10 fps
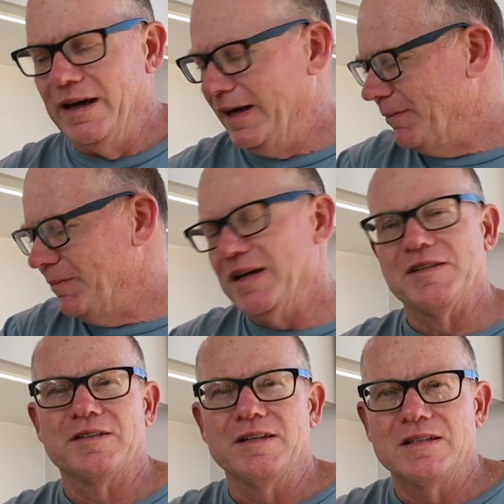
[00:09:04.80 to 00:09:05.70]

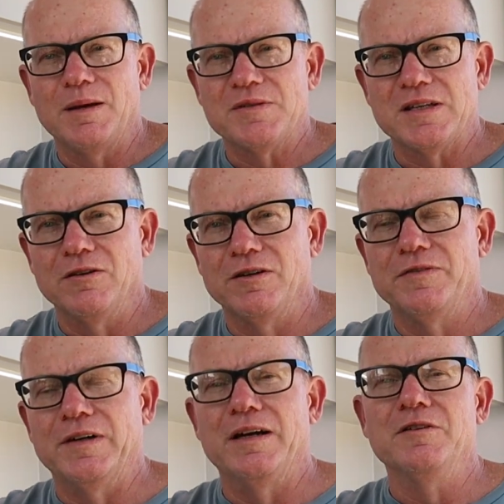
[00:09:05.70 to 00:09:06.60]
As I said, 10%
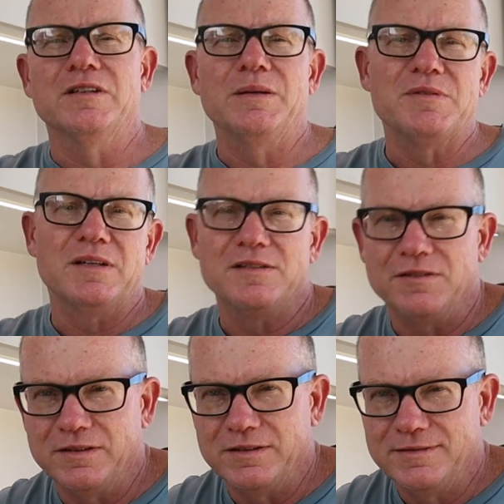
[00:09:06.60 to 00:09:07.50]
off, not 10%,
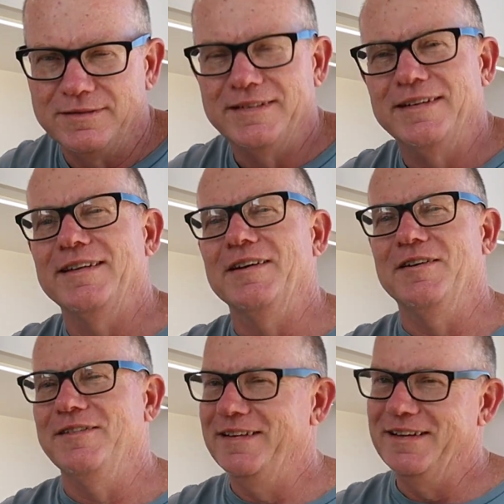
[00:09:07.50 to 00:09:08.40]
sorry,
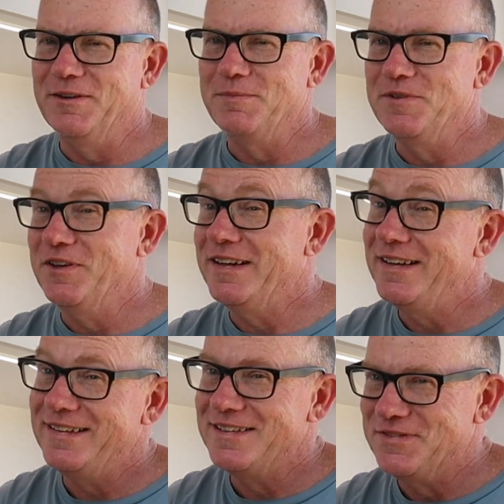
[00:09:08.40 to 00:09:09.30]
and I'm not
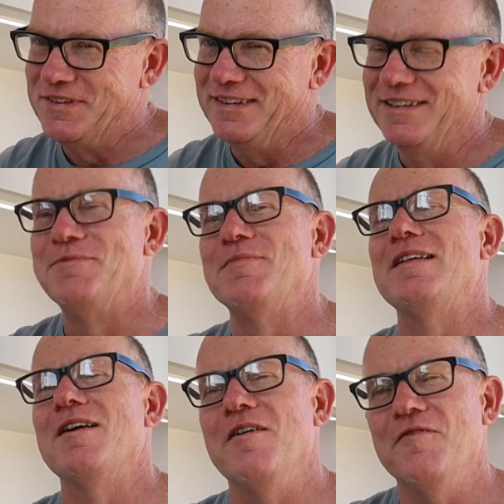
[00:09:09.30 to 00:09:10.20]
editing this video,
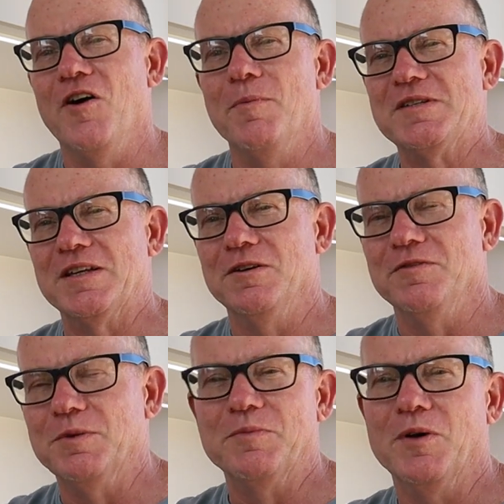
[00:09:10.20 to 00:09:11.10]
5%
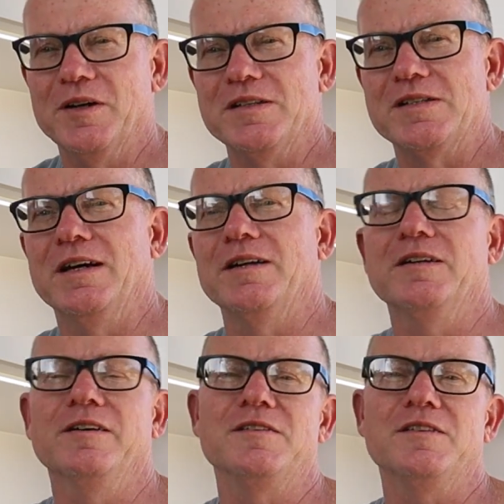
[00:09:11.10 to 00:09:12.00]
off with my discount
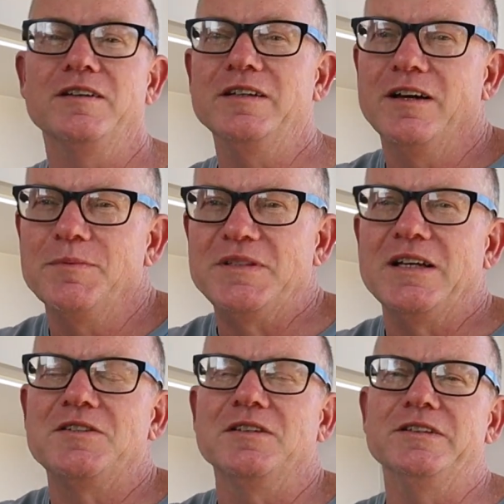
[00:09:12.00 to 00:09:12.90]
code. So
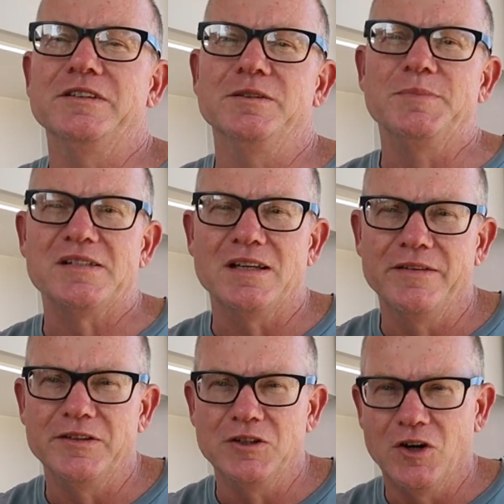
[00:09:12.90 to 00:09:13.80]
potentially you could be
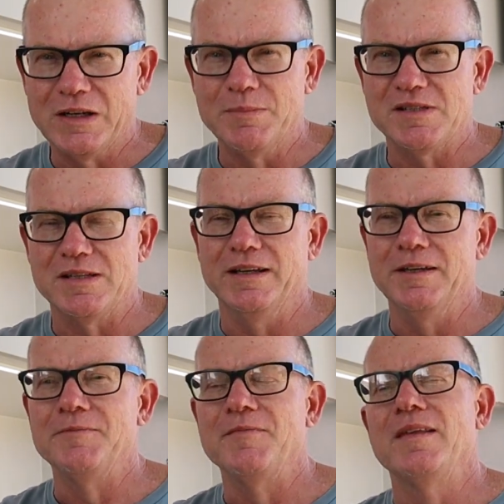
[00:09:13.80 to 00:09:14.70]
saving
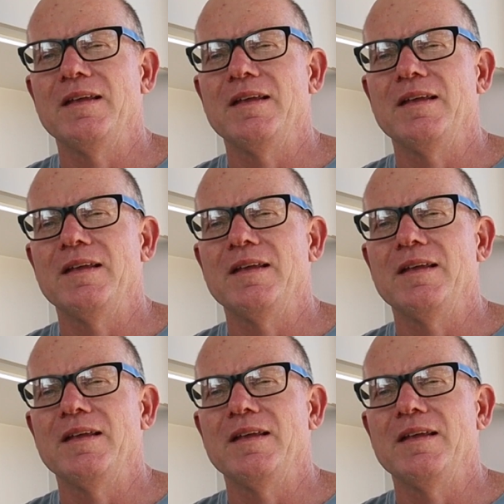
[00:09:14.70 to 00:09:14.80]
90%